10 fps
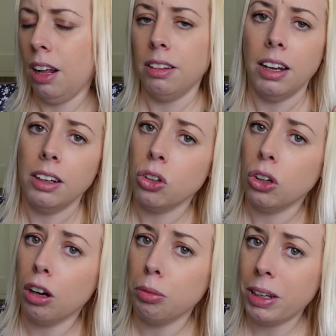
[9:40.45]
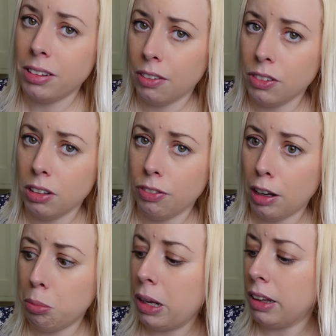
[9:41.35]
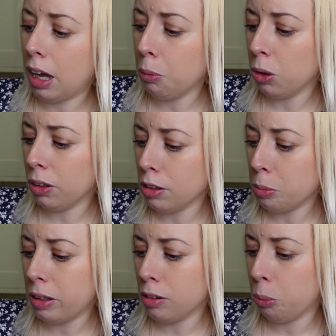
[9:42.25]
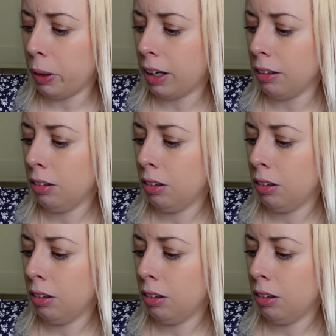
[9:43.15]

Then it took off my 75p that I won on the spin to win.